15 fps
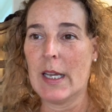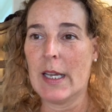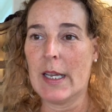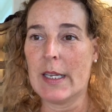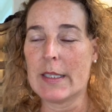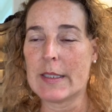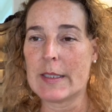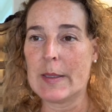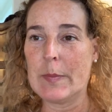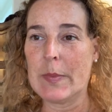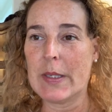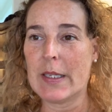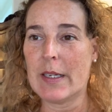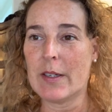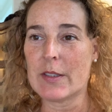and
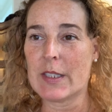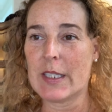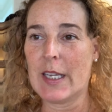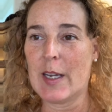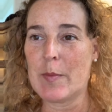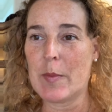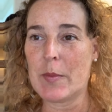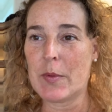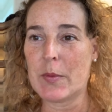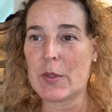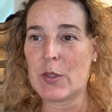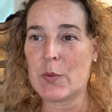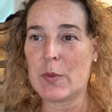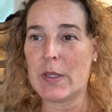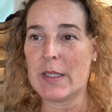something else, I can't remember
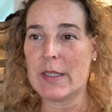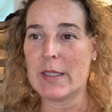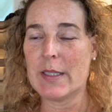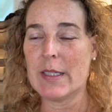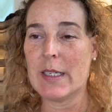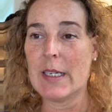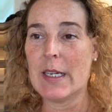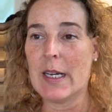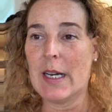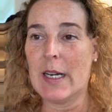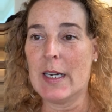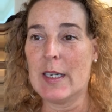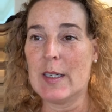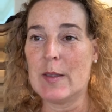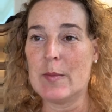which one,
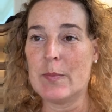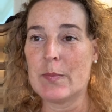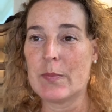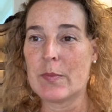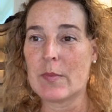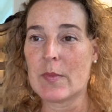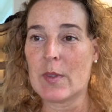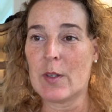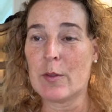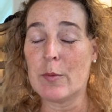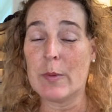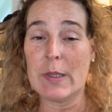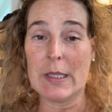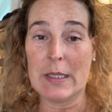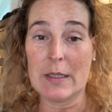are
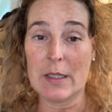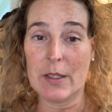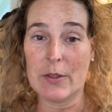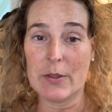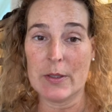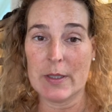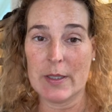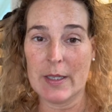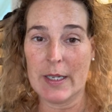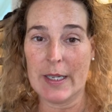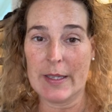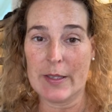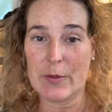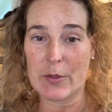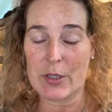really low.
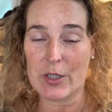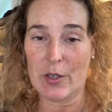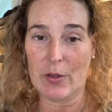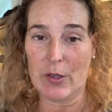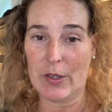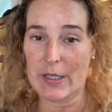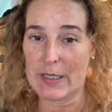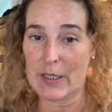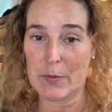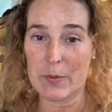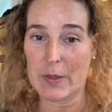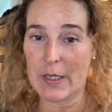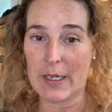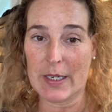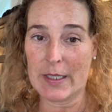And they were so low, they said, we're
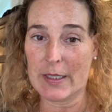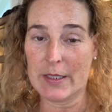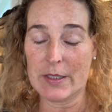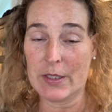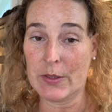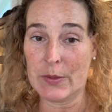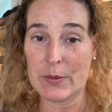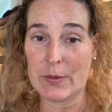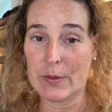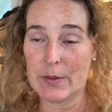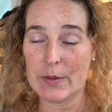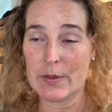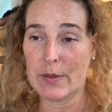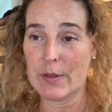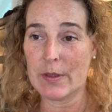not going to do
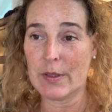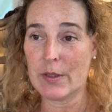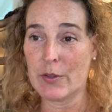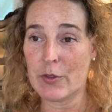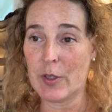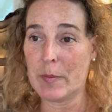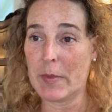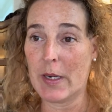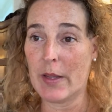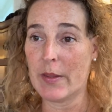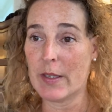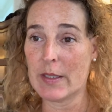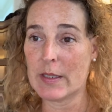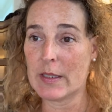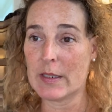the treatment on
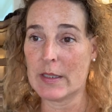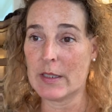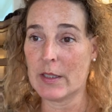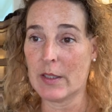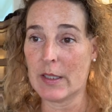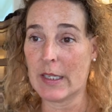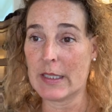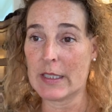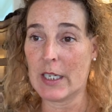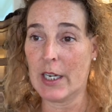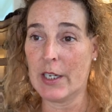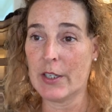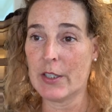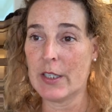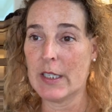this until it gets
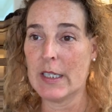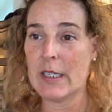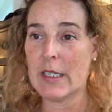higher.